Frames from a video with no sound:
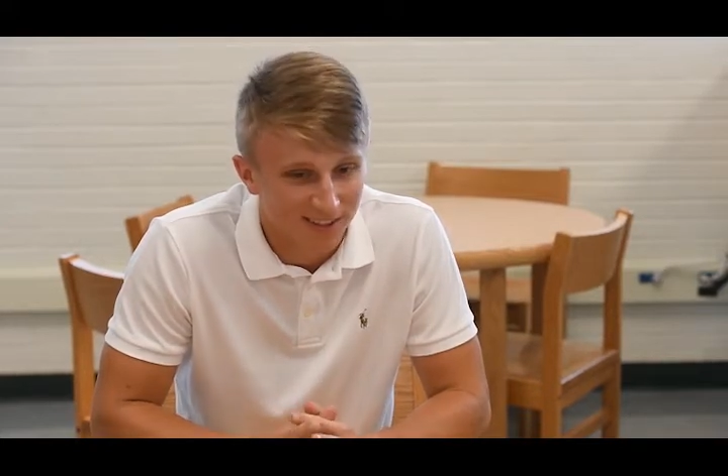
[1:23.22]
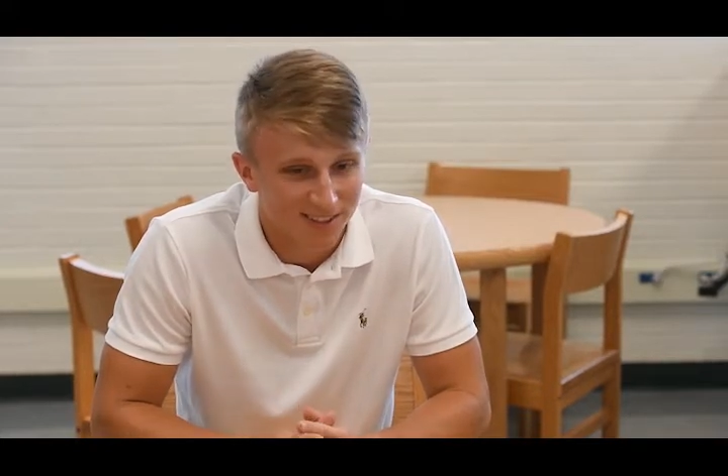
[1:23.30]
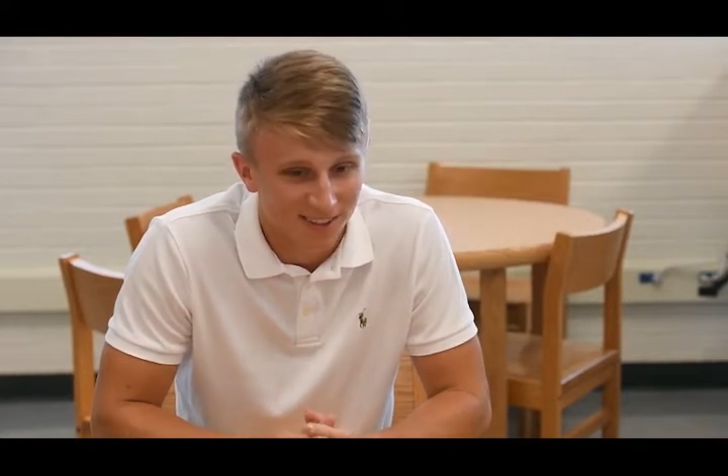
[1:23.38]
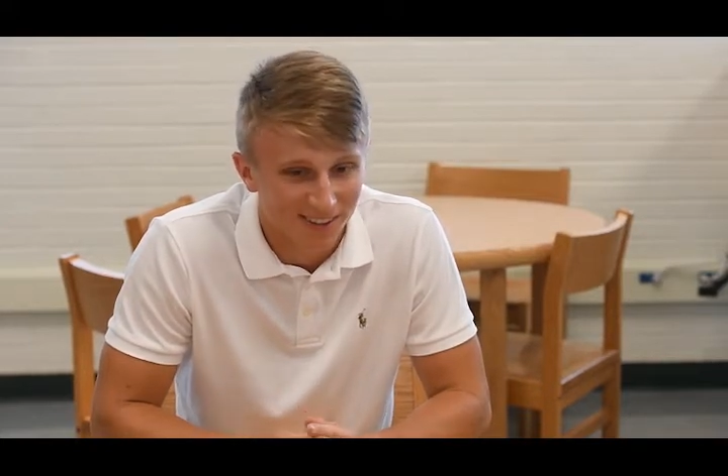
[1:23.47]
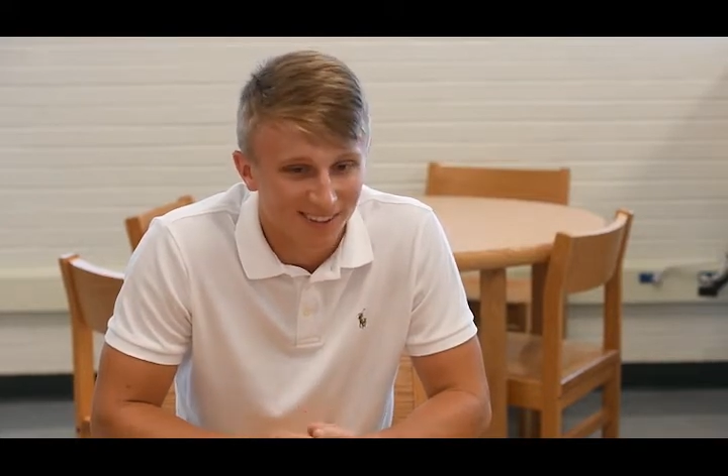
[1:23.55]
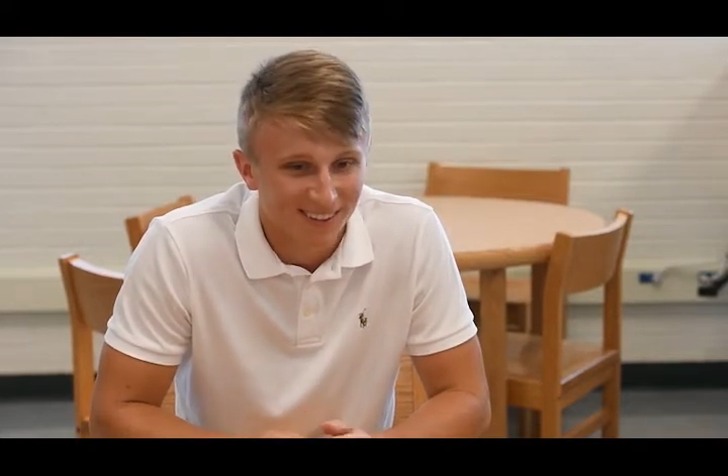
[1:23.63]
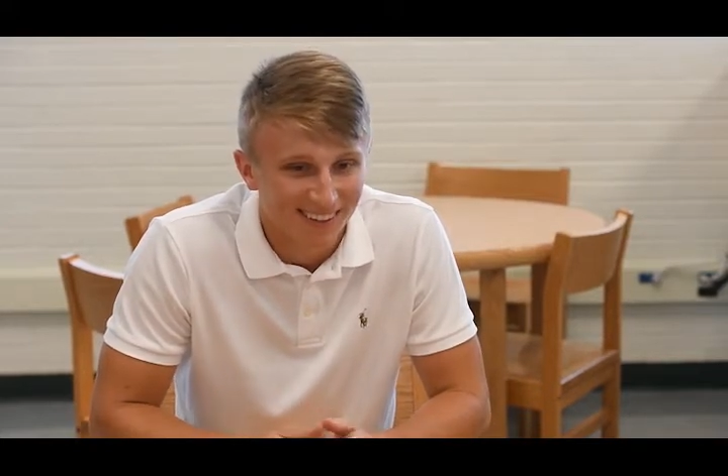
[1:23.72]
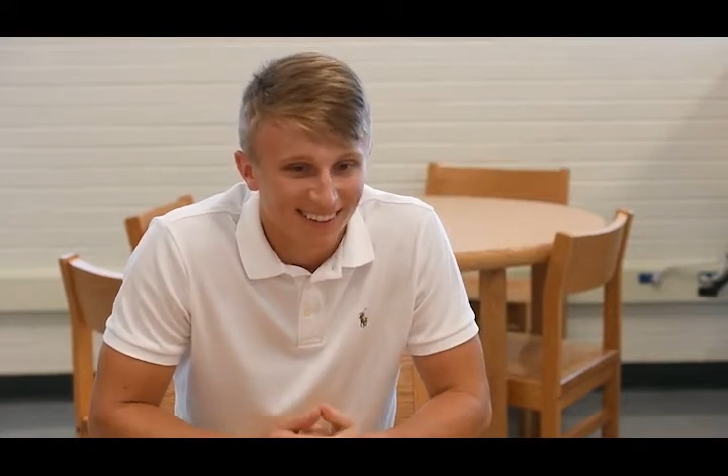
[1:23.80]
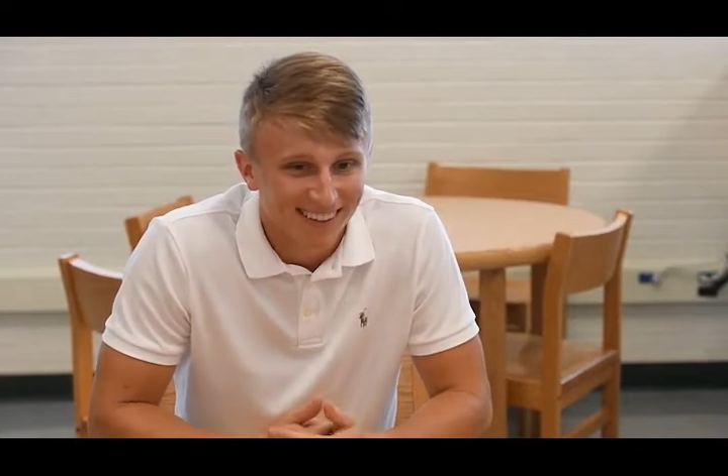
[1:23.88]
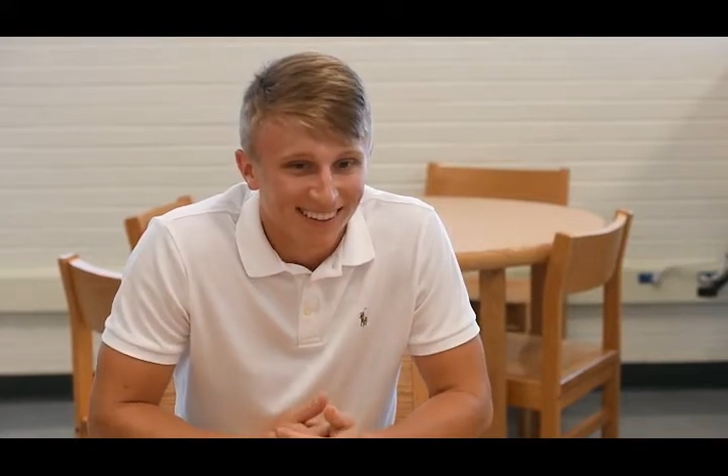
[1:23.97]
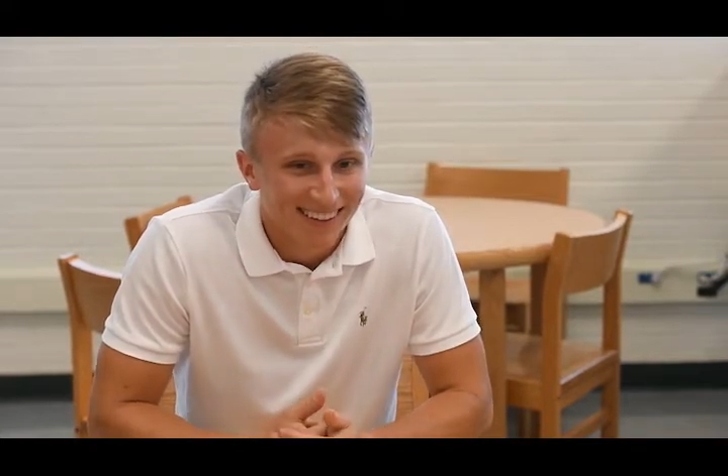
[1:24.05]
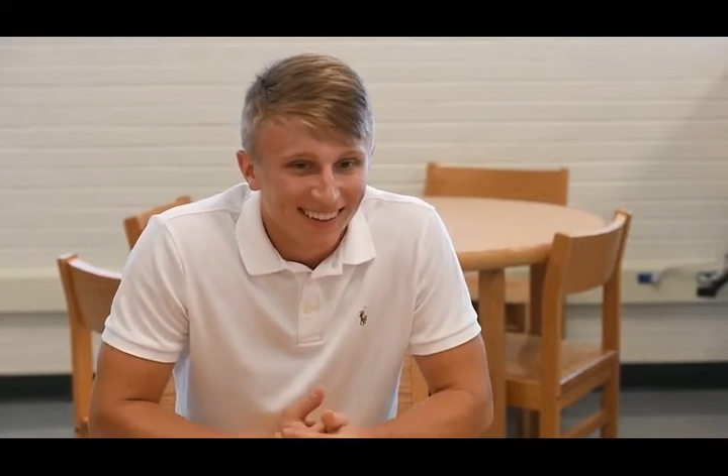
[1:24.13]
yes, a pretty sir. lofty
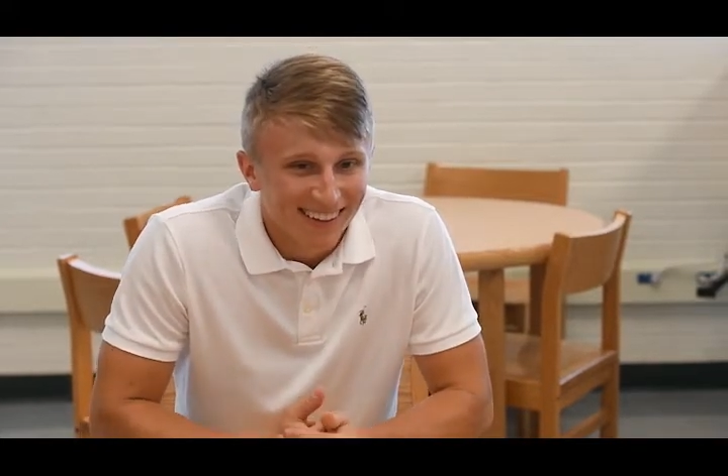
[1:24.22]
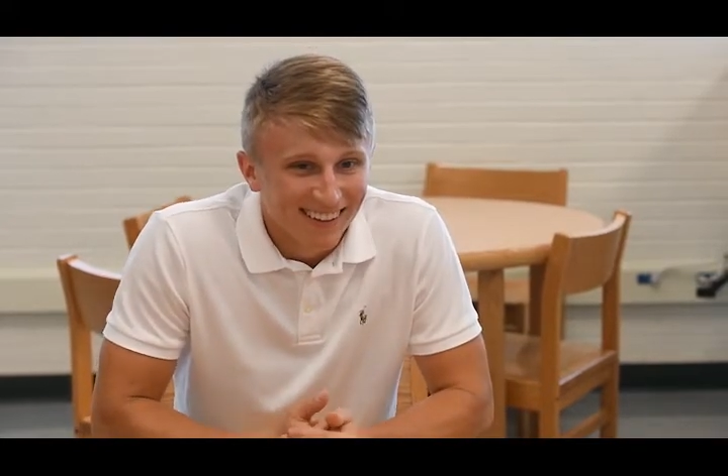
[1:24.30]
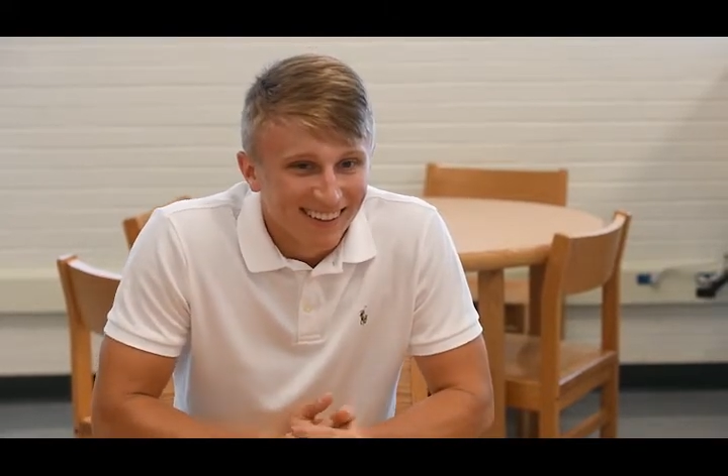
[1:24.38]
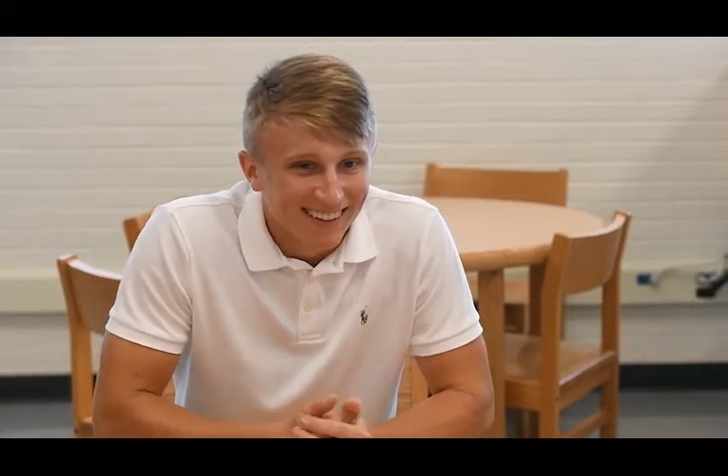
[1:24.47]
step.